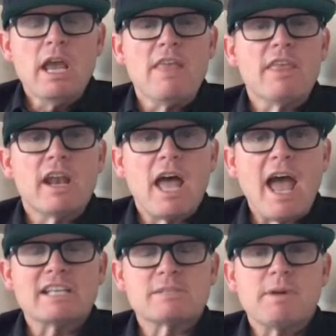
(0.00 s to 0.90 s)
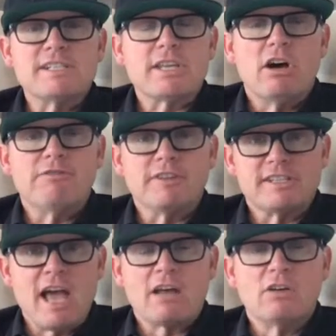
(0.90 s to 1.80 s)
And then I asked myself
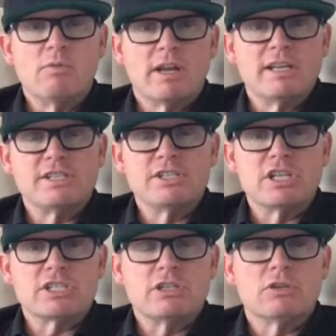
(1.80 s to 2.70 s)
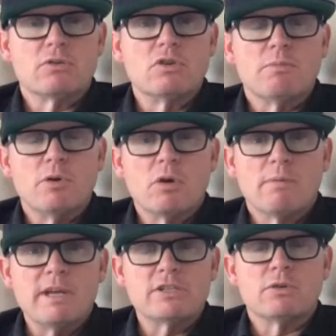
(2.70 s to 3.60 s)
exactly what I suggested to the group, who are
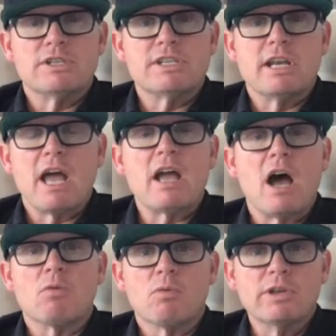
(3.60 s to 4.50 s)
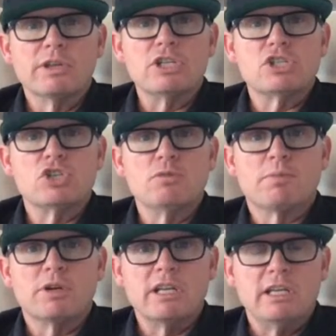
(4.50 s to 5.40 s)
mentors. And I got really
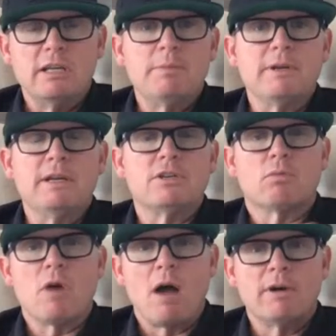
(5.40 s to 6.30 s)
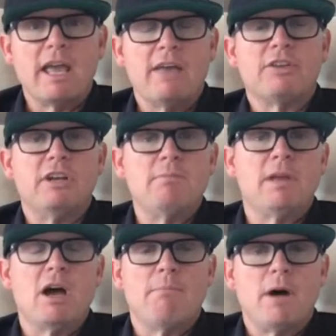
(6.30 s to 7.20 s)
super deep into Robert Anthony,
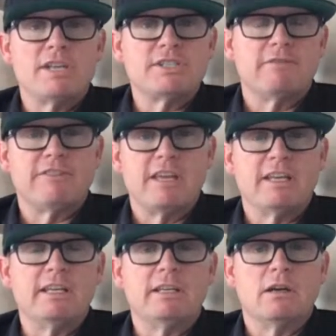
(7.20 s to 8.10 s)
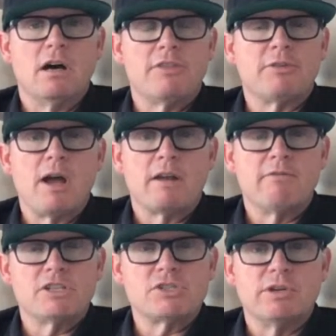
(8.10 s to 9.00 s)
Beyond Positive Thinking, author out of
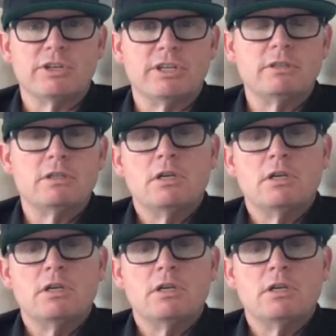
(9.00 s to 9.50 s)
Australia.